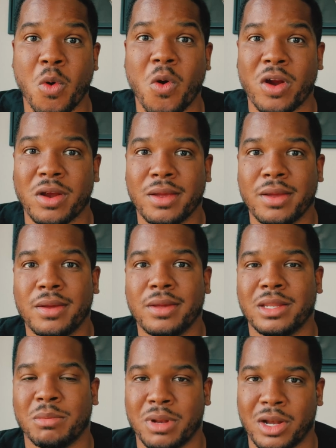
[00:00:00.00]
more,
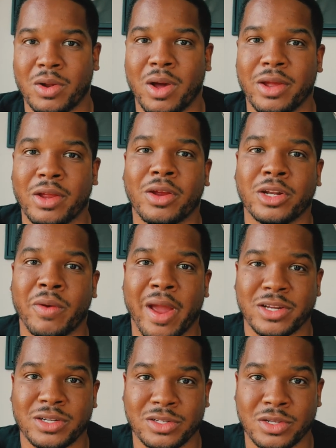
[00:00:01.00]
depending on how your
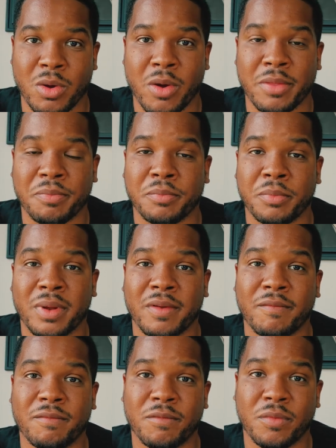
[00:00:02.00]
interaction is going.
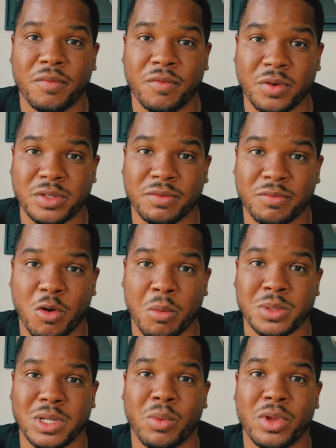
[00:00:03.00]
But first and
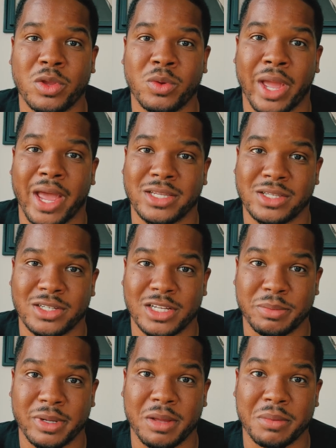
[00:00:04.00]
foremost, I want you guys to
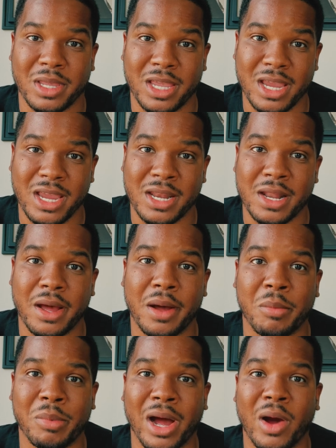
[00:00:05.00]
just become keen
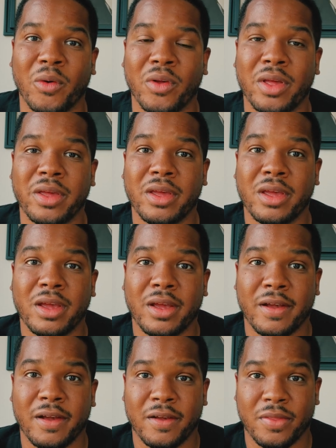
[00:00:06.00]
about
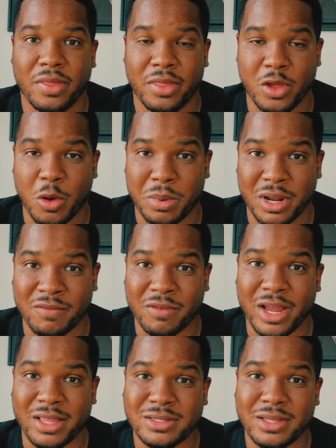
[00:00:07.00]
the open
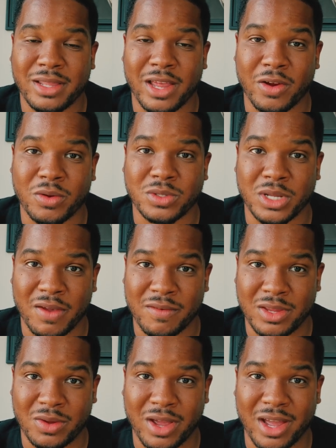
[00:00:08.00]
invites that girls are
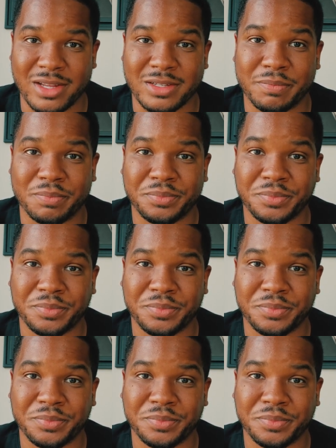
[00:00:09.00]
giving you guys.